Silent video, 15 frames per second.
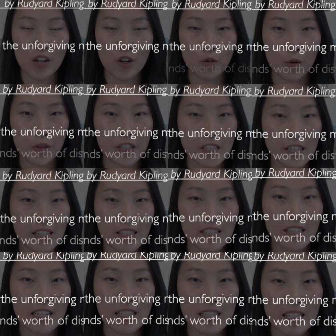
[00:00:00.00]
with
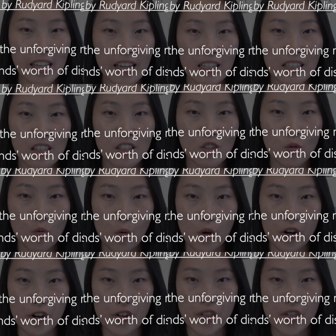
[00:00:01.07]
60 seconds
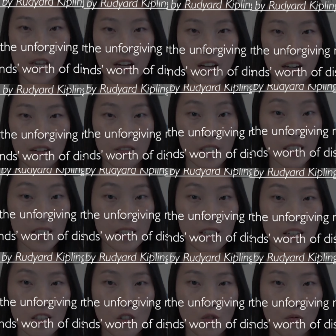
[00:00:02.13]
worth of
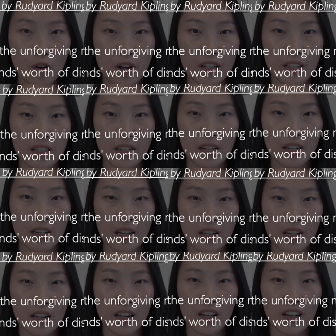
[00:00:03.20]
distance run,
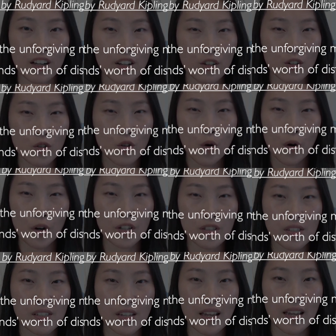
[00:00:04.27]

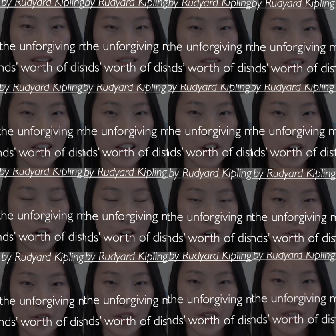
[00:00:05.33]
yours is the
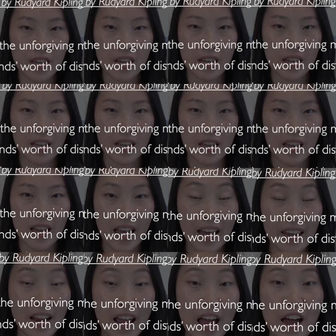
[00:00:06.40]
earth
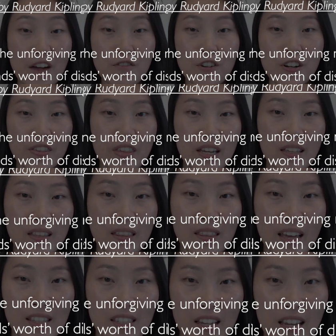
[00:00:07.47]
and everything
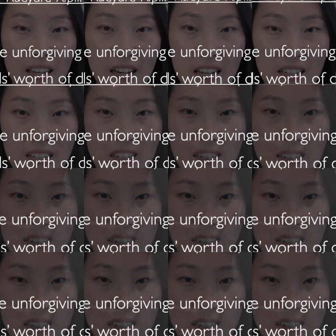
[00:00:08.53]
that's in it.